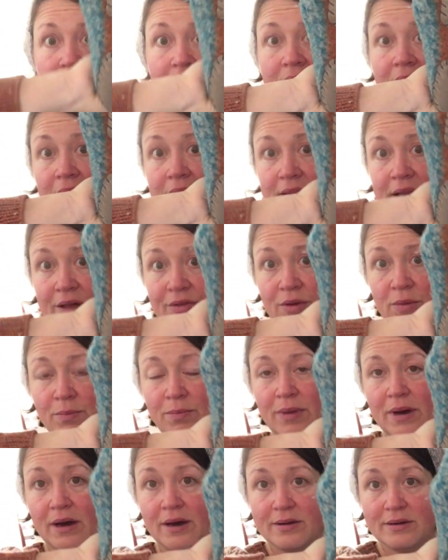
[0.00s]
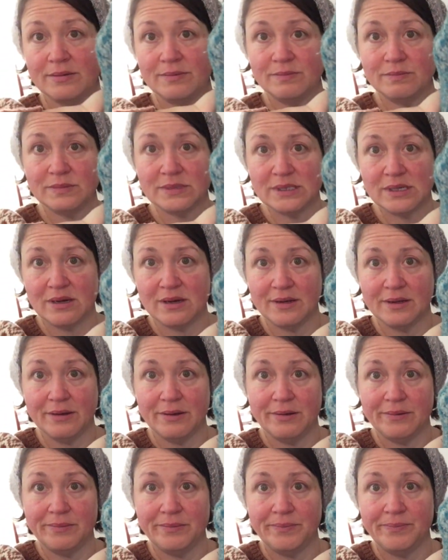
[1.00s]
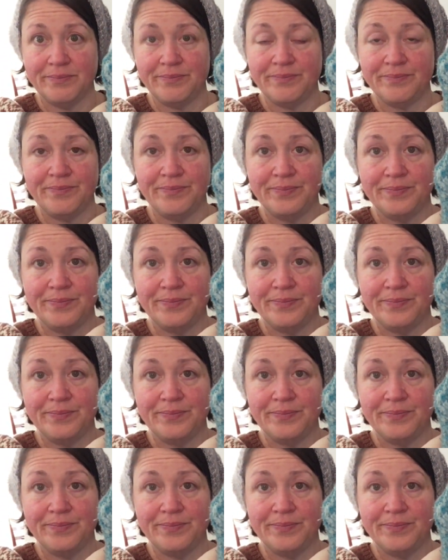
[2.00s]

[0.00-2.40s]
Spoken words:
Got leather bottoms on them,